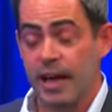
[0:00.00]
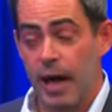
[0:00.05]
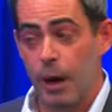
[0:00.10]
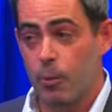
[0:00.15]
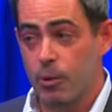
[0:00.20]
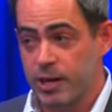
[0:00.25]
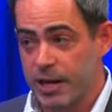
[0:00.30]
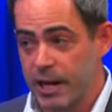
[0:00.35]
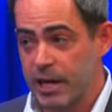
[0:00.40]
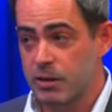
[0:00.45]

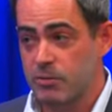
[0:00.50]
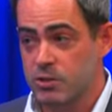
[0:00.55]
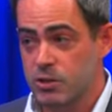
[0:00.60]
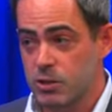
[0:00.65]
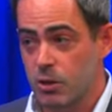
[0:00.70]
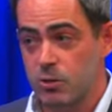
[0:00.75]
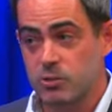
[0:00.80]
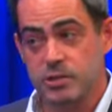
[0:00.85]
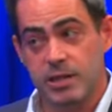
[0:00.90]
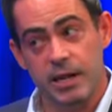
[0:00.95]
And we're getting
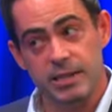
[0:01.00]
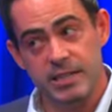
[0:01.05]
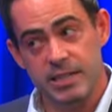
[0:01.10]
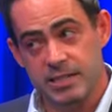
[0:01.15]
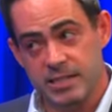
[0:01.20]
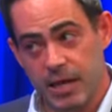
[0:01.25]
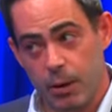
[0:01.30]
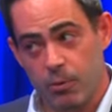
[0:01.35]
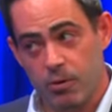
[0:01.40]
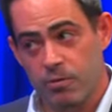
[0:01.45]
results, as I
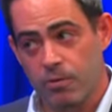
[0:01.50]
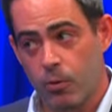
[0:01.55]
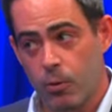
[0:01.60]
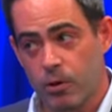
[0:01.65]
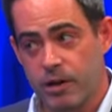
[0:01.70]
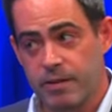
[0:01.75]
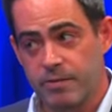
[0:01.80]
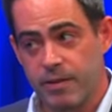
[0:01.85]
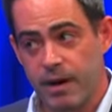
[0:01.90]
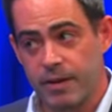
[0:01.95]
said, with
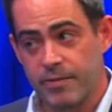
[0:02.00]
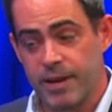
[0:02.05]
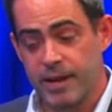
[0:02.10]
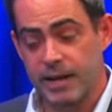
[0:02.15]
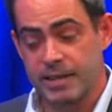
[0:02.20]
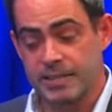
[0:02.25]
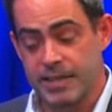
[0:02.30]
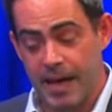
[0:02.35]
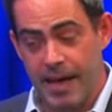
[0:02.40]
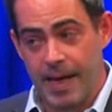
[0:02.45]

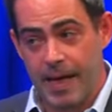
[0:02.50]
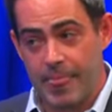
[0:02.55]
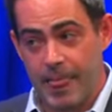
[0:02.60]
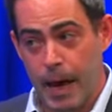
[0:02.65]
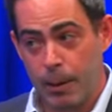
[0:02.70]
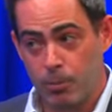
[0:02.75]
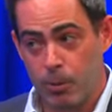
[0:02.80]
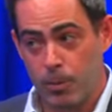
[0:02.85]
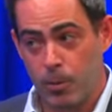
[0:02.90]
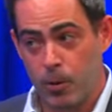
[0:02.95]
485X.
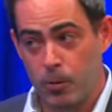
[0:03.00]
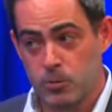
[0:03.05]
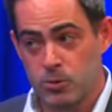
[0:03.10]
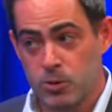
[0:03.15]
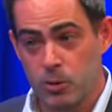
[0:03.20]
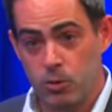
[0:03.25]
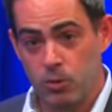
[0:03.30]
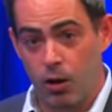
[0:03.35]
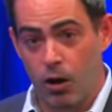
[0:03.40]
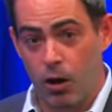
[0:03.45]
That
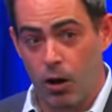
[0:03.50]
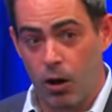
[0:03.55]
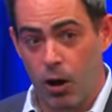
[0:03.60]
proposal